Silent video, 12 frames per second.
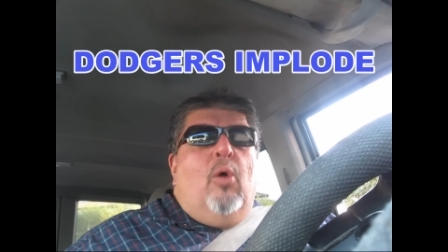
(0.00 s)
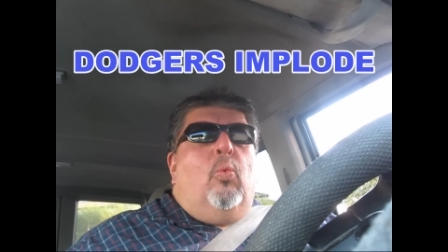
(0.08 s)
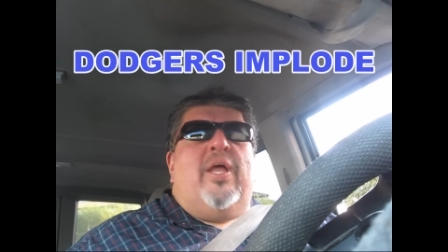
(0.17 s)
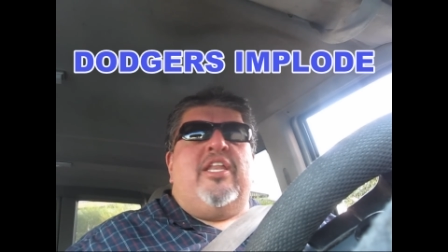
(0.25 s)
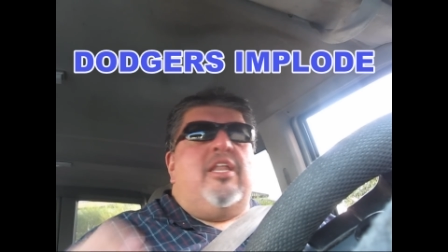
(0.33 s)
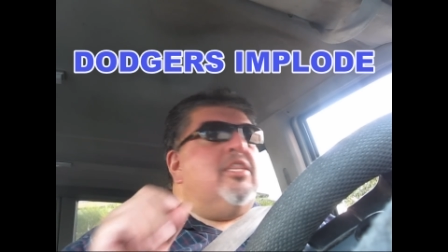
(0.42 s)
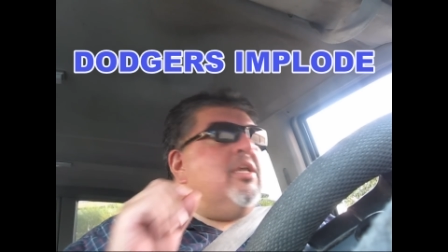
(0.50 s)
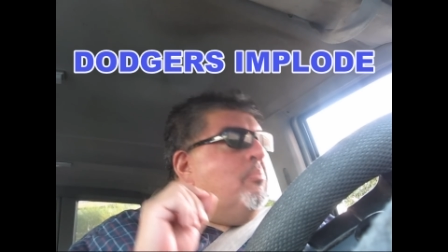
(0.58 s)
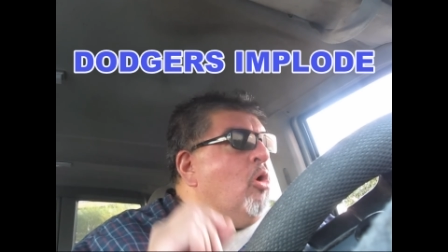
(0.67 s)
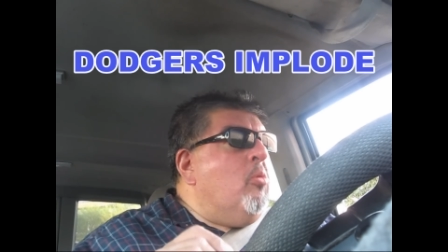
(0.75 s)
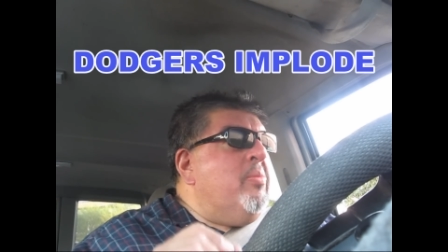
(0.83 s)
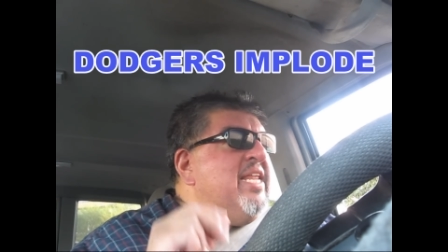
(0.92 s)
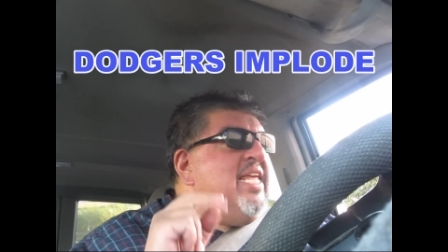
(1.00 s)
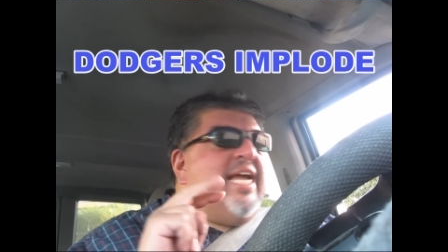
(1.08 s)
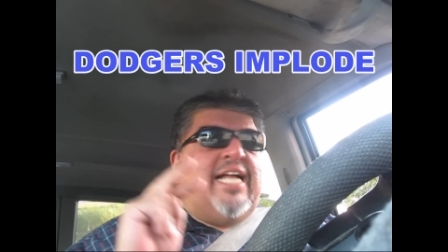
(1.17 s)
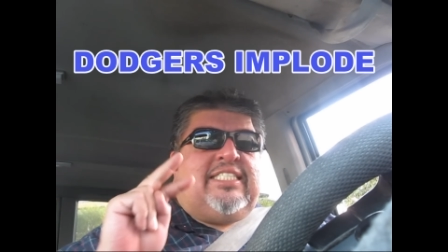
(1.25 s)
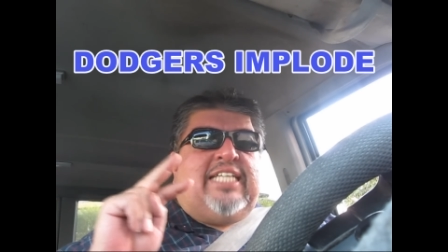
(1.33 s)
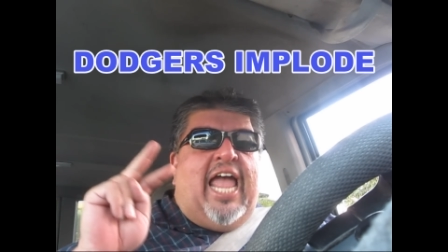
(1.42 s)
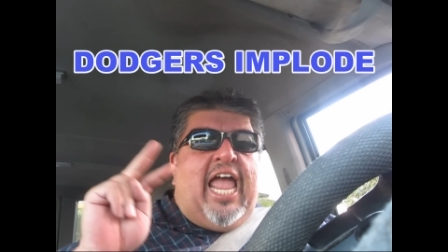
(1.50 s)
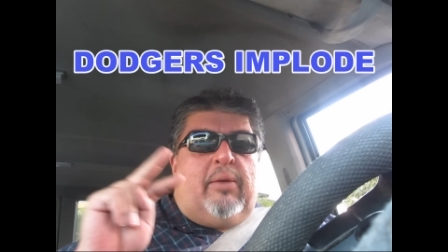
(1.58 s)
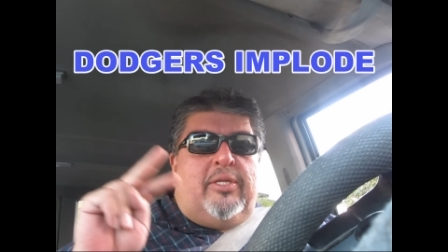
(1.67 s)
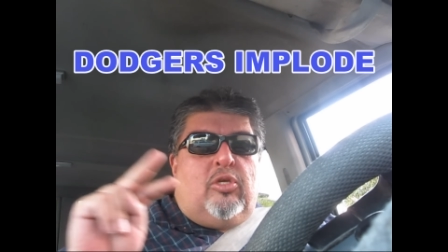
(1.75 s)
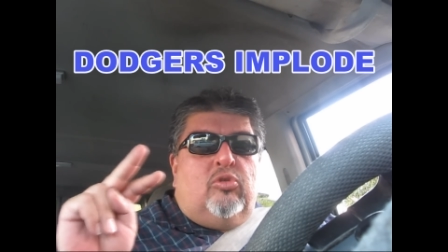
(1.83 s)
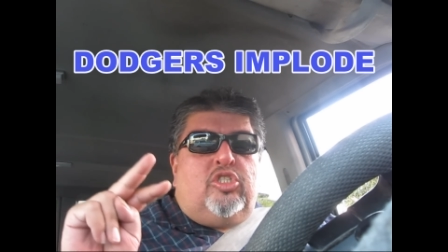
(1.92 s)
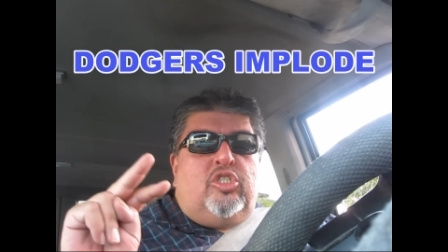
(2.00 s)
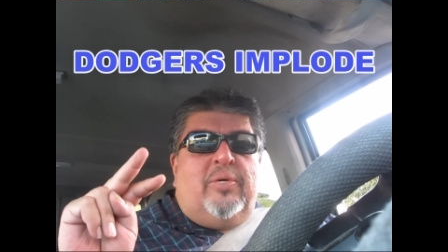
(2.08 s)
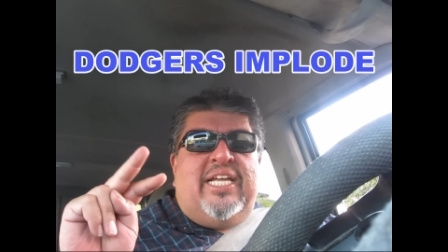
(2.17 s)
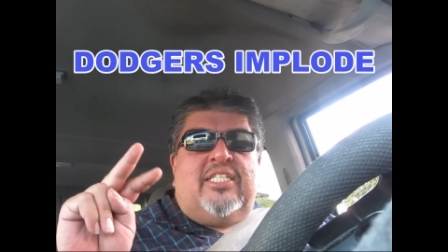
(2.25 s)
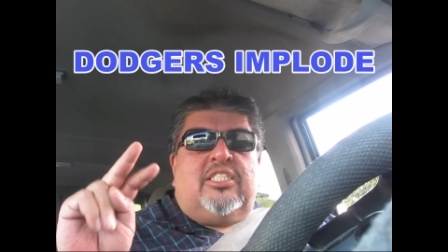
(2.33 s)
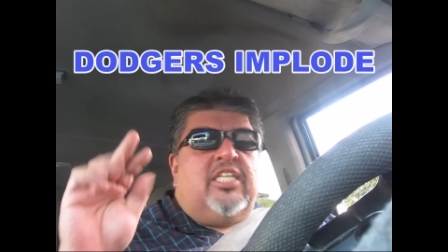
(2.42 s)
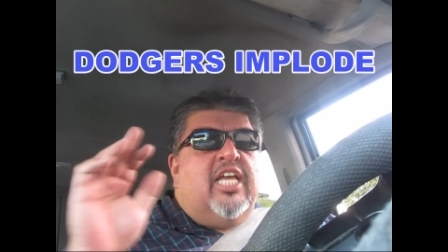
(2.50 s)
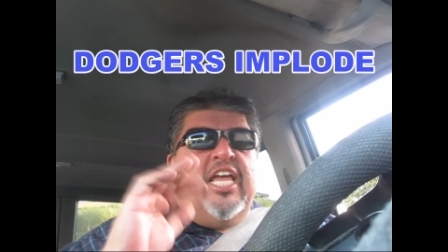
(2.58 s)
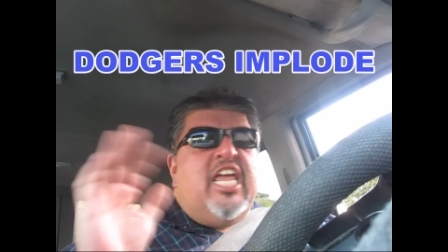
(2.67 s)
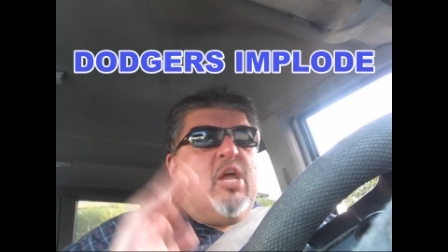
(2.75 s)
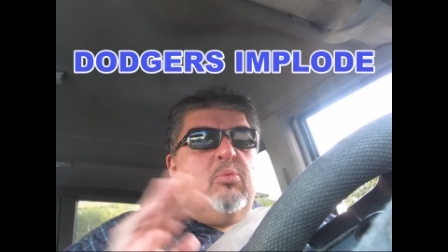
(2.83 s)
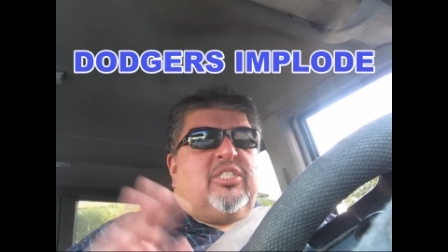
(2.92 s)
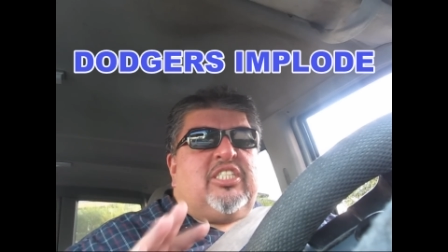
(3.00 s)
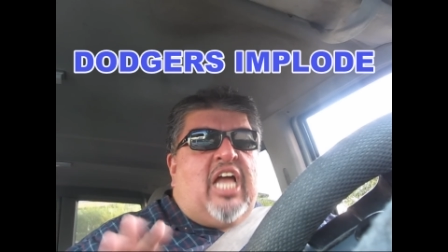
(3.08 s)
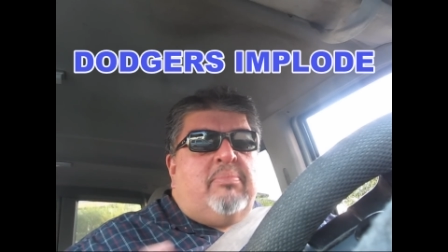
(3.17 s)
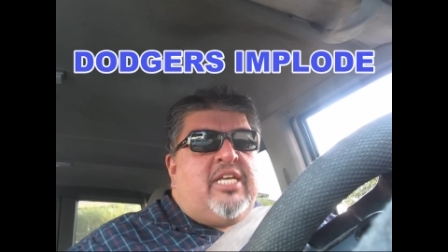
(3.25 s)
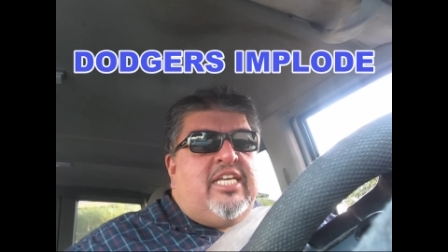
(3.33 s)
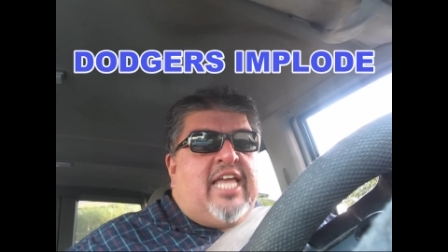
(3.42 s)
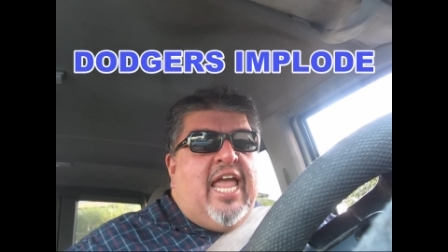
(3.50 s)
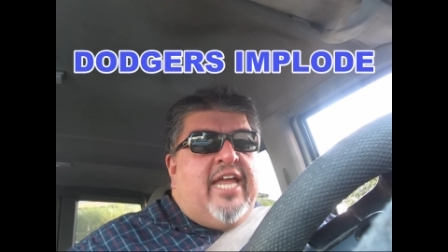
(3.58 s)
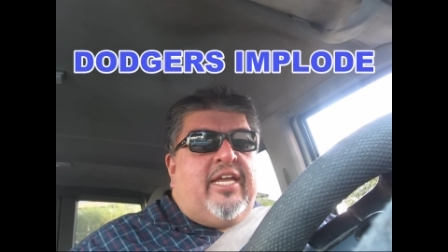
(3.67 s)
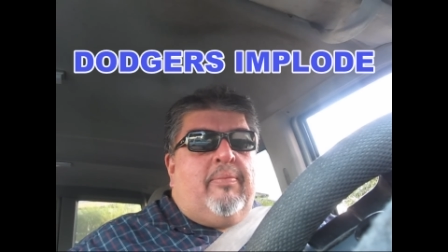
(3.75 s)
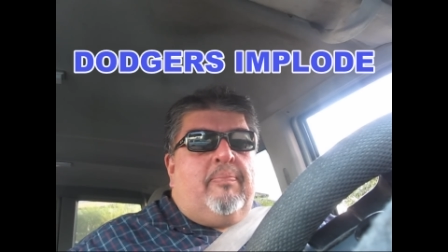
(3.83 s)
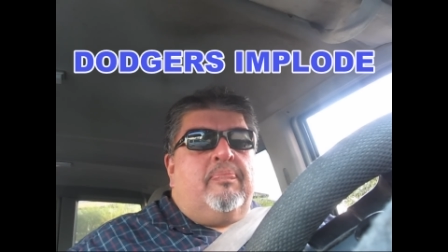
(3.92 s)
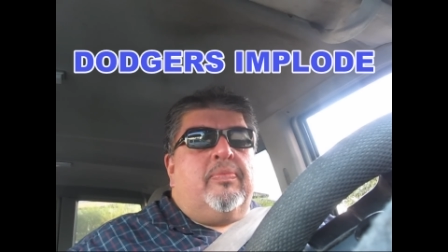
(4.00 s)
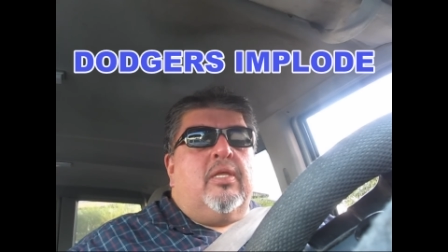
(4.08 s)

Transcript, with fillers: When the moment he got tagged with those two hits, it was time to yank him.